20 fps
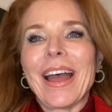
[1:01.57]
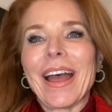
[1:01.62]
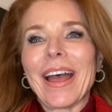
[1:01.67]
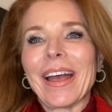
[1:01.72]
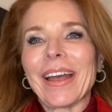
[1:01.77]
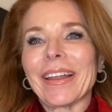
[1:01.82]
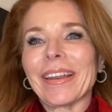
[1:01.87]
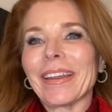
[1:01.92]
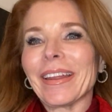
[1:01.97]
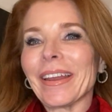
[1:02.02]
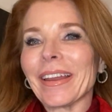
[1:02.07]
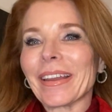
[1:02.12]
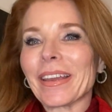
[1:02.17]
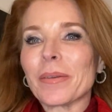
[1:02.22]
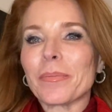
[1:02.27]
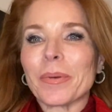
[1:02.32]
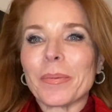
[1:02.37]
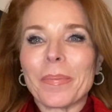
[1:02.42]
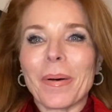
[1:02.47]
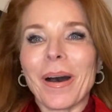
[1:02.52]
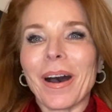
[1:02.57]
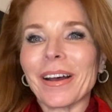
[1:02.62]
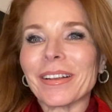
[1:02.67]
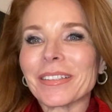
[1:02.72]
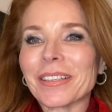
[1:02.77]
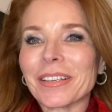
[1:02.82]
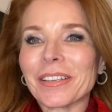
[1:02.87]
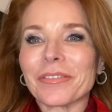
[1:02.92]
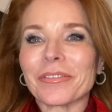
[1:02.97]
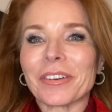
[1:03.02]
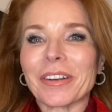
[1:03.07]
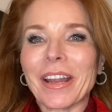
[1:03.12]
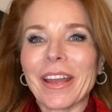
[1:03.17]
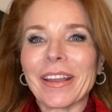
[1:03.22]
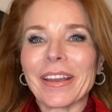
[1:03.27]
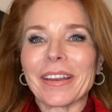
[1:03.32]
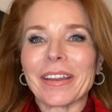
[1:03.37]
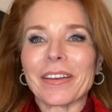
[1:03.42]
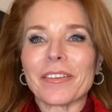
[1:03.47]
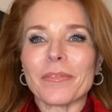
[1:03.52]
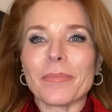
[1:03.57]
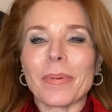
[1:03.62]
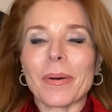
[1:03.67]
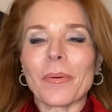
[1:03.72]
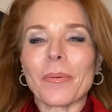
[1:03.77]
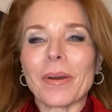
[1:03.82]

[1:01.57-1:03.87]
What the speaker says: And it can be positive or negative, but